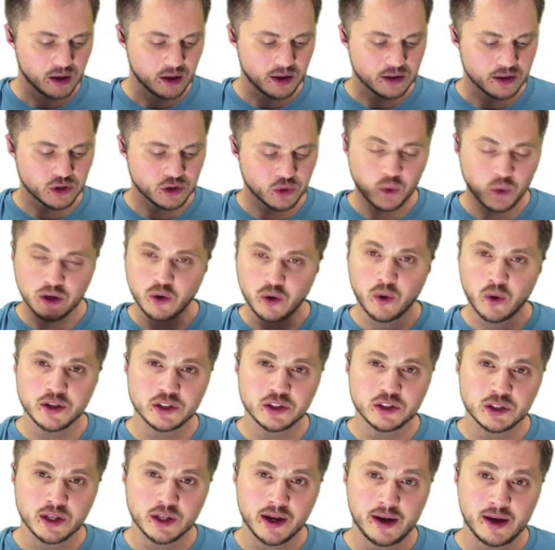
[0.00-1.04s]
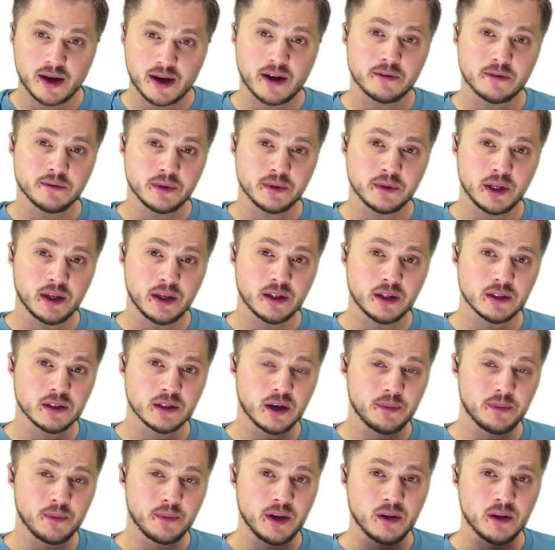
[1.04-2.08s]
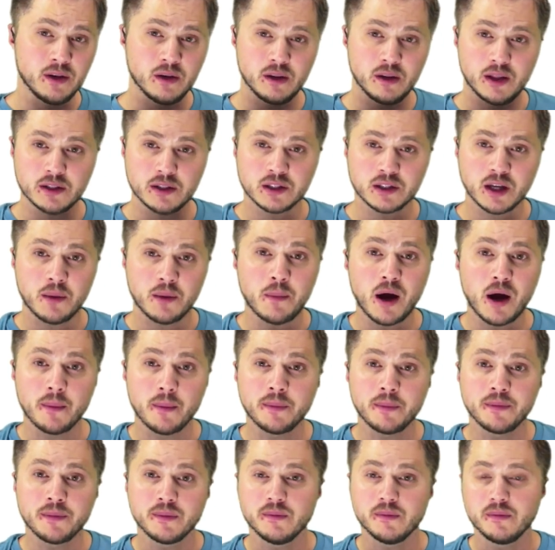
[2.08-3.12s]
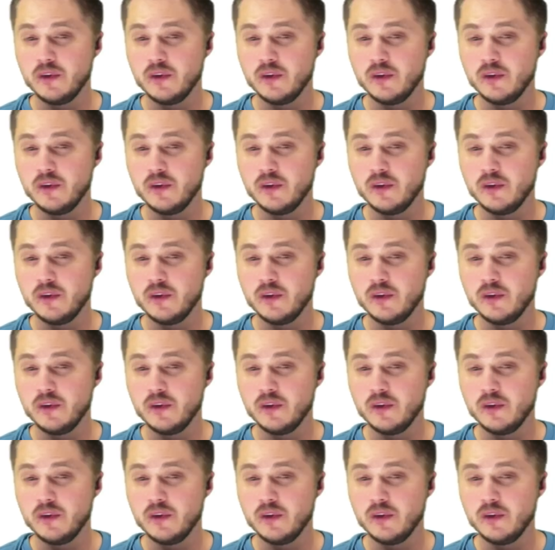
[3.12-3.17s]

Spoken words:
So one question I have is, that's come up,